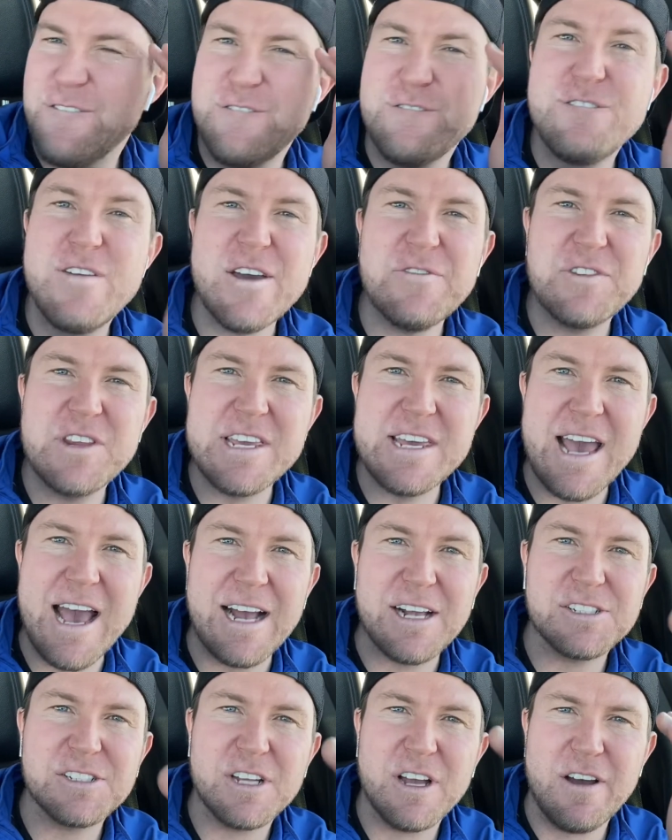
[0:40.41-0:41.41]

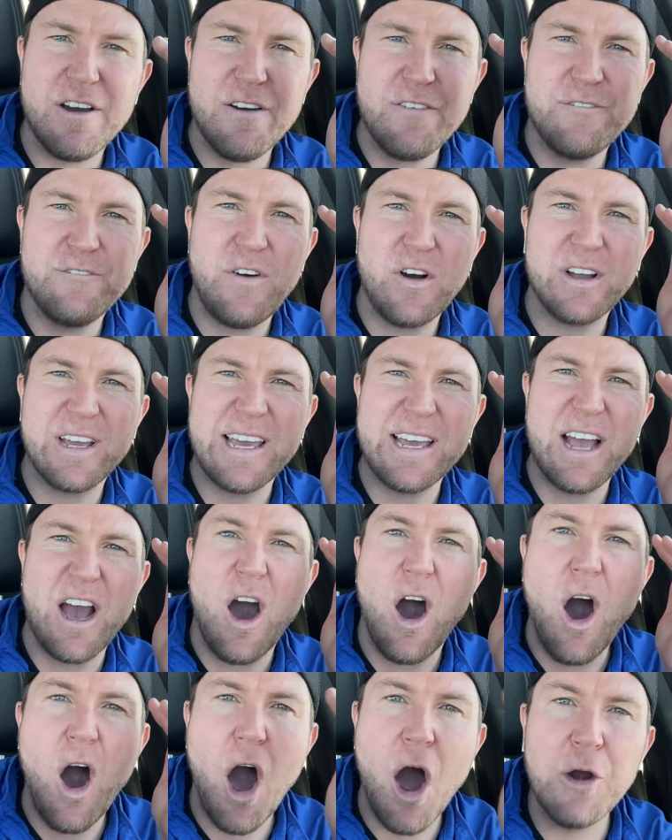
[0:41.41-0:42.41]
50x, a fucking
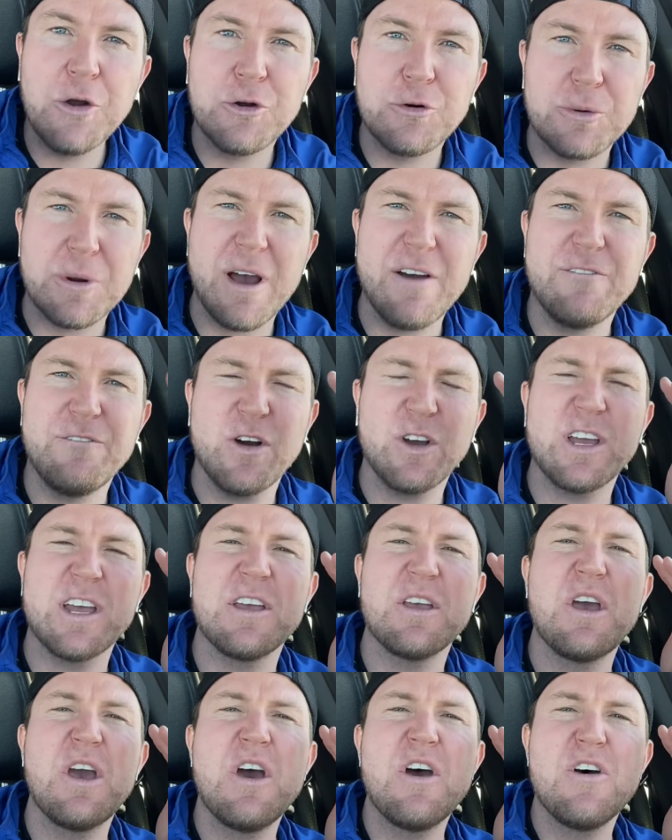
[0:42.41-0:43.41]
100, a fucking
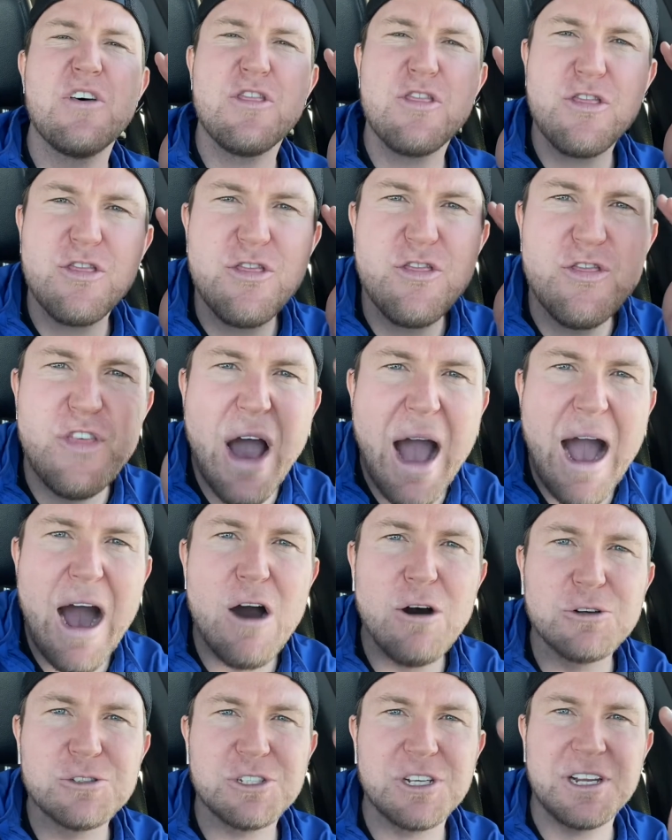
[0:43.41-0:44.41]

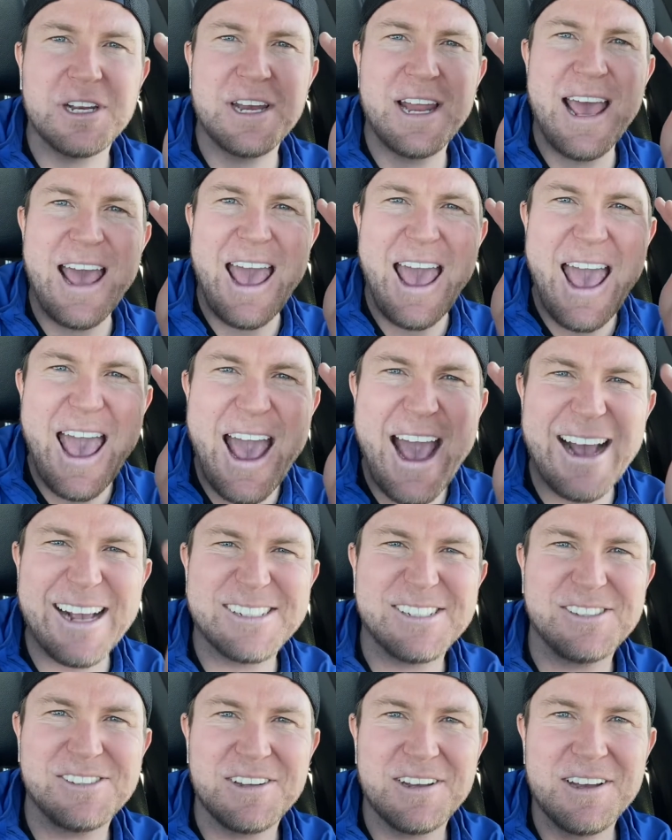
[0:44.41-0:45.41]

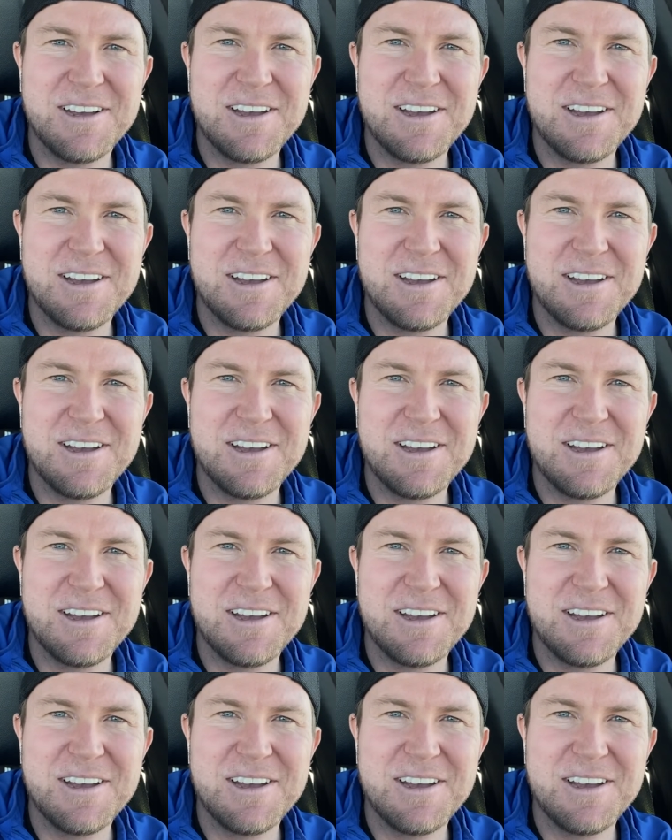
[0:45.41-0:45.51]
1000x.